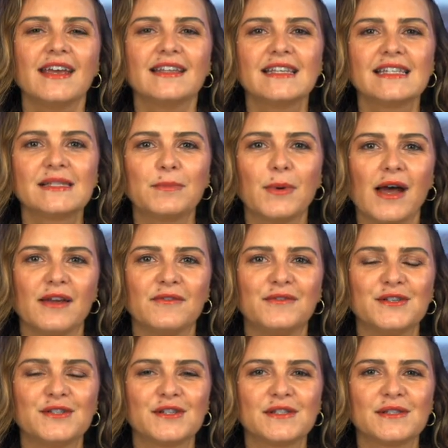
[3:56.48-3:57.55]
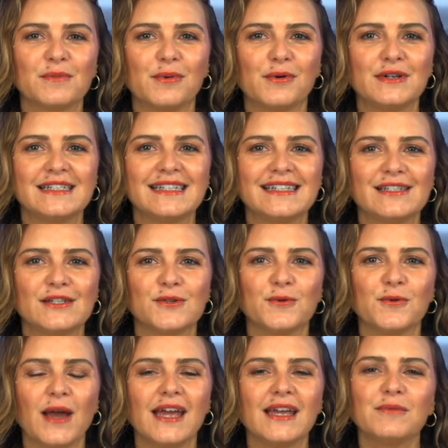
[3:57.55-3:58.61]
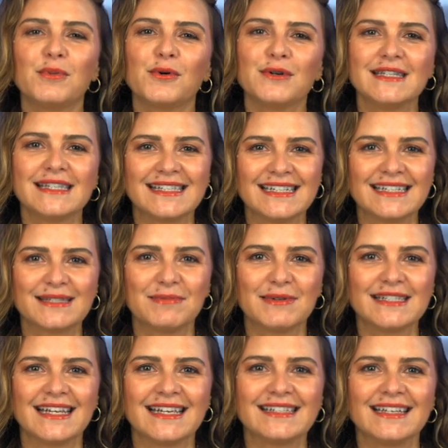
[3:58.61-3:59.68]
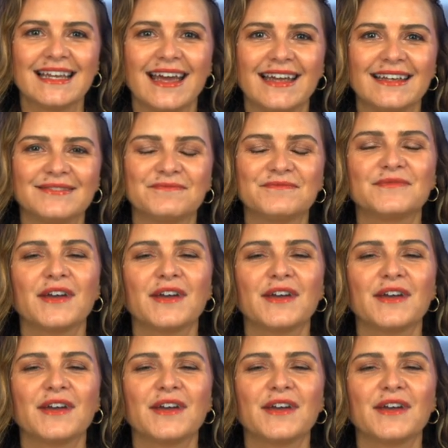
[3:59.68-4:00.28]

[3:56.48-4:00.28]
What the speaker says: The SPY futures are pointing to a 0.6% gain.